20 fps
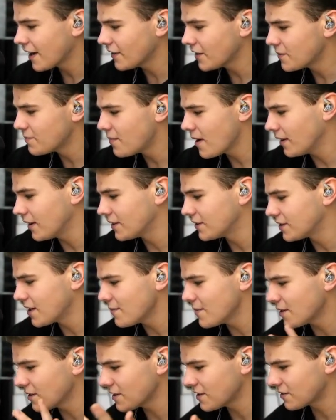Kellen Bellin,
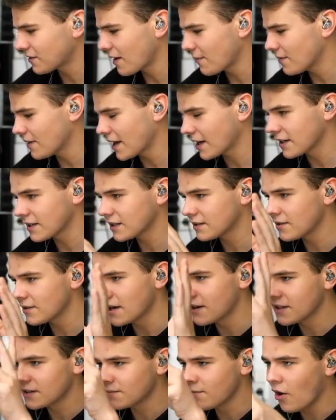send me your Instagram. Like it's
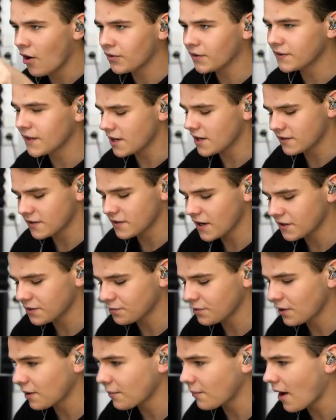in a small donation,
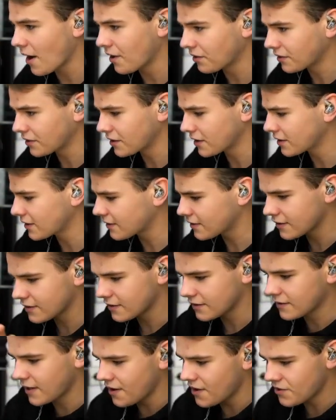doesn't really matter. Just
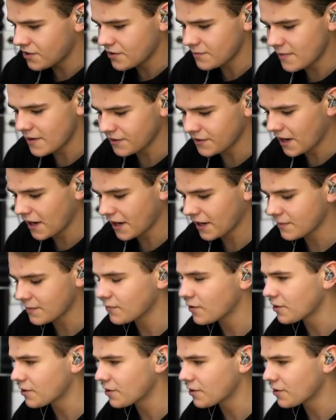send it to me so that